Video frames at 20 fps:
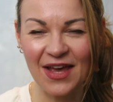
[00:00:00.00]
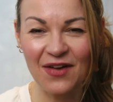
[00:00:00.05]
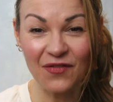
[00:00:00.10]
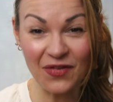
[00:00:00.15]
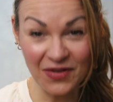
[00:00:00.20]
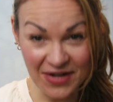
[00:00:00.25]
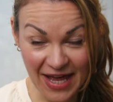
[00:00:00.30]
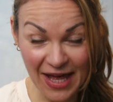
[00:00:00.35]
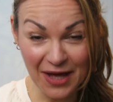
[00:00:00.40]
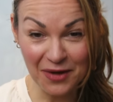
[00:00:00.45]

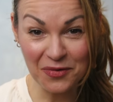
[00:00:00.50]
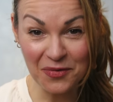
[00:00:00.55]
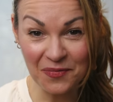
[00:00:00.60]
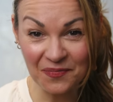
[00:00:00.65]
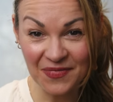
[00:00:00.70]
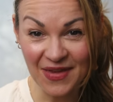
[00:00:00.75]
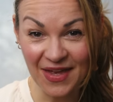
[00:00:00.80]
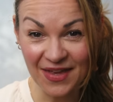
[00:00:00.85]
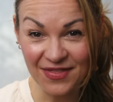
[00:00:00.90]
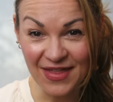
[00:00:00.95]
For now,
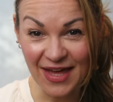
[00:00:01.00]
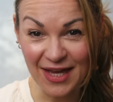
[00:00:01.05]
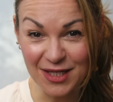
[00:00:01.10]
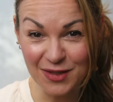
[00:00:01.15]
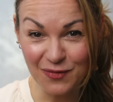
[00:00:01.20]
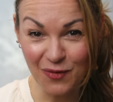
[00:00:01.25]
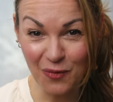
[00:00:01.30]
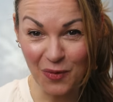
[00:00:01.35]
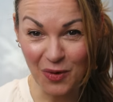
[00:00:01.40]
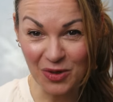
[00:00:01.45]
thanks
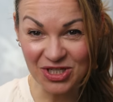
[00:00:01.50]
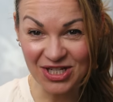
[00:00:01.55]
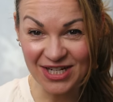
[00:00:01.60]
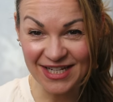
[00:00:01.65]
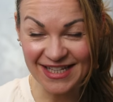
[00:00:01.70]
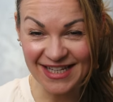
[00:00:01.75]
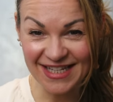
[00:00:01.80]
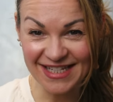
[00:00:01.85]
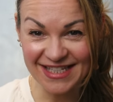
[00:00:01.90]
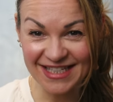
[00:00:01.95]
for watching
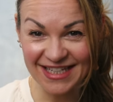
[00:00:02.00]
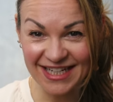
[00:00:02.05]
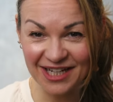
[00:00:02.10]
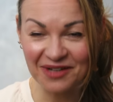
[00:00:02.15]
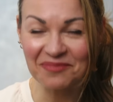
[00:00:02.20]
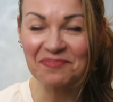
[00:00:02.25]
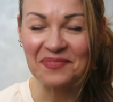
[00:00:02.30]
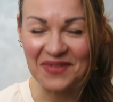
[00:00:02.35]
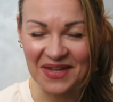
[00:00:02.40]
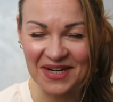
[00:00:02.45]
and
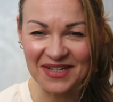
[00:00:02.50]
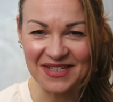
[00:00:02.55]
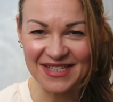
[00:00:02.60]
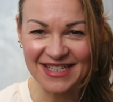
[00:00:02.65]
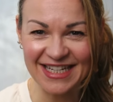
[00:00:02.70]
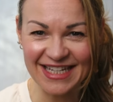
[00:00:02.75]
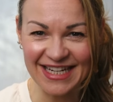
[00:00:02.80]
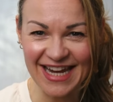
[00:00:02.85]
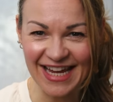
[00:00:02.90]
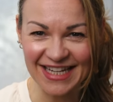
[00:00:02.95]
listening, and I'll
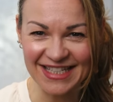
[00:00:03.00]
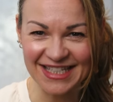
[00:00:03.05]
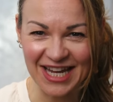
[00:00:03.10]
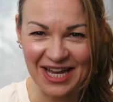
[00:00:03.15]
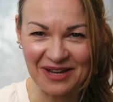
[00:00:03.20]
see you next